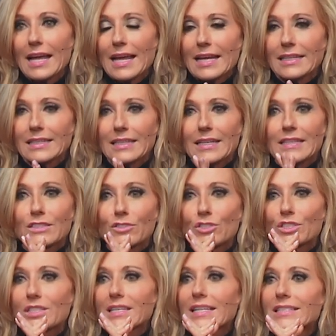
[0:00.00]
and
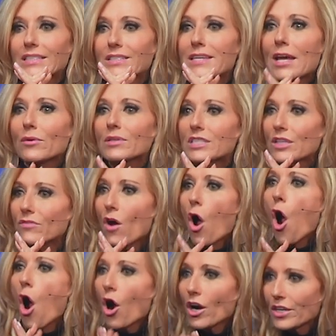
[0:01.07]
it's narrative
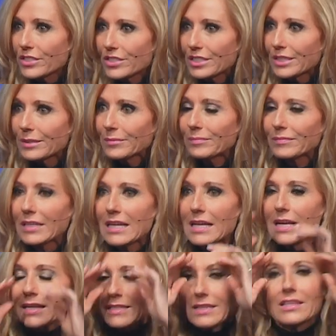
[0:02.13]
art.
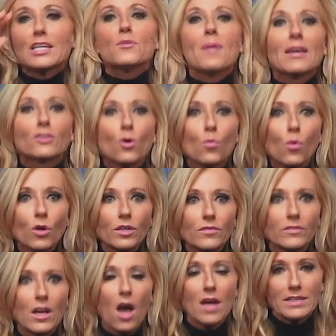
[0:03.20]
The thing about the Word of
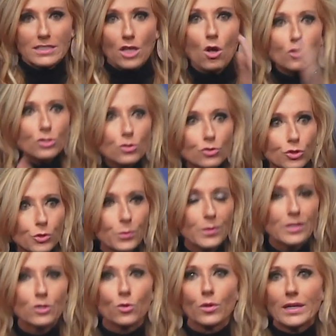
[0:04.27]
God, and it's also true
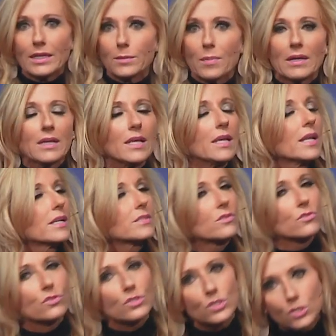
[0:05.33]
in Greek, but it is
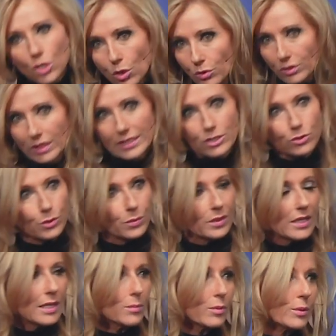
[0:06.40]
certainly true in
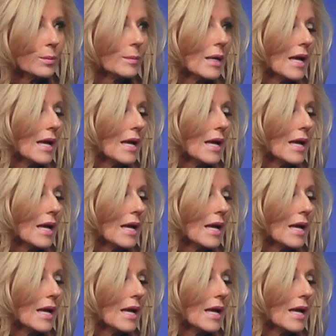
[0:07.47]
Hebrew,